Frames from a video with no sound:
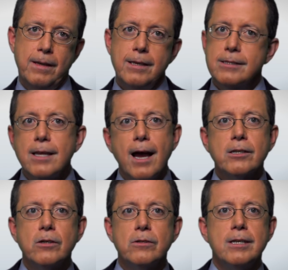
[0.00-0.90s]
His
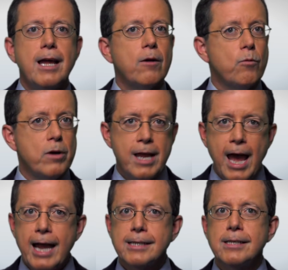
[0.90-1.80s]
doctor did not
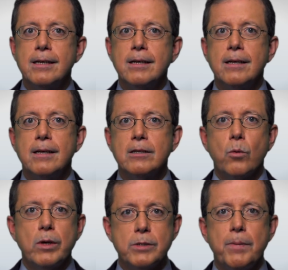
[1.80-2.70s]
react
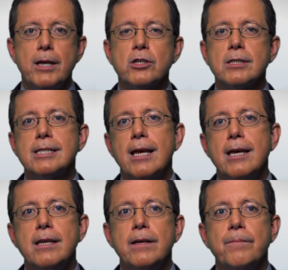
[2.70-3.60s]
to what his patient
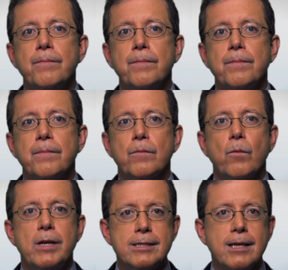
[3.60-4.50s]
said.
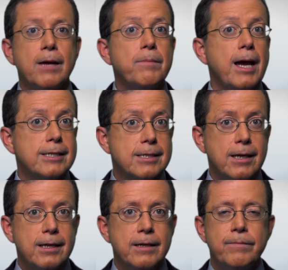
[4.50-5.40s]
When he said, "I'm not
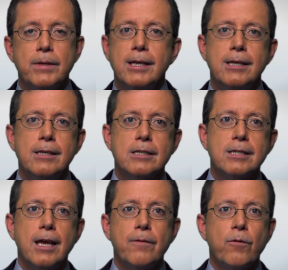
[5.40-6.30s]
sick," he didn't
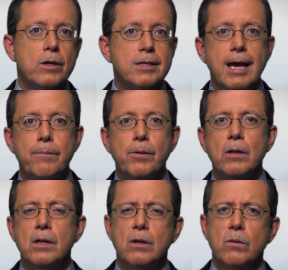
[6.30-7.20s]
say, for
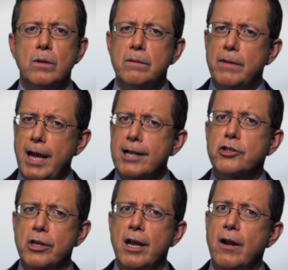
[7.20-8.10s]
example, "Well,
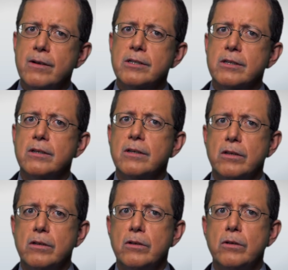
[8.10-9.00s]
actually, Harris,
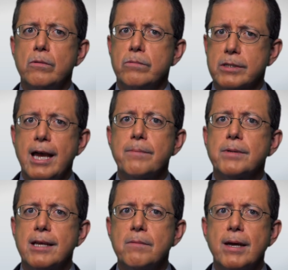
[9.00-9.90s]
you stopped
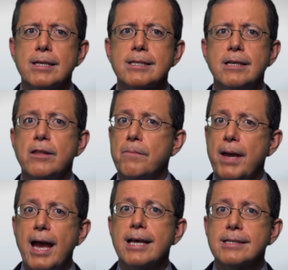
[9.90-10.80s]
taking medicine in the
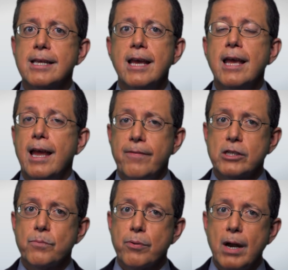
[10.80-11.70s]
past, and
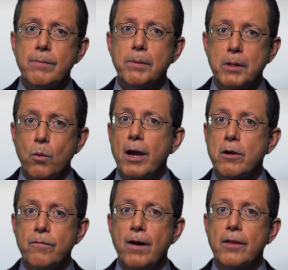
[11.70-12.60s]
that's probably why
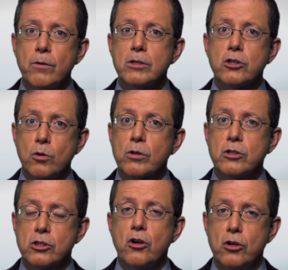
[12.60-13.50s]
your father is so
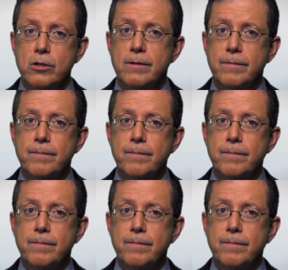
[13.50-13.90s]
concerned."